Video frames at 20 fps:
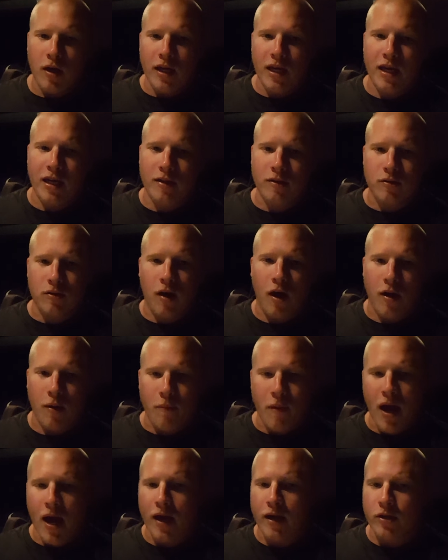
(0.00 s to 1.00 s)
Eaton
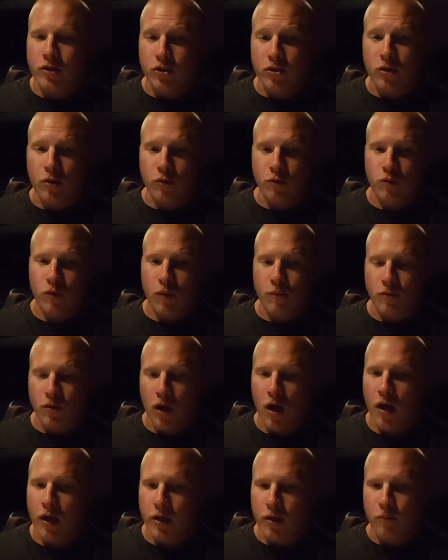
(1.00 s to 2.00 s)
automatics knows what I'm
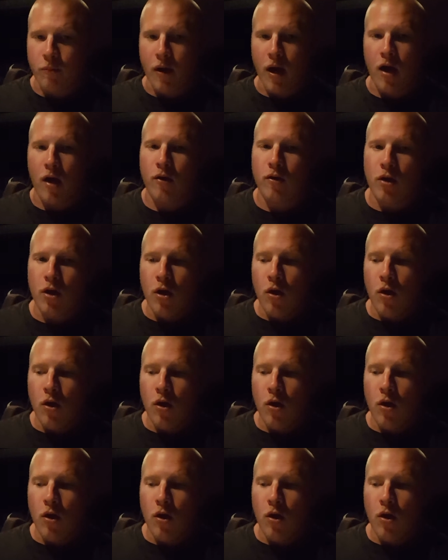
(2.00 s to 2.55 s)
talking about.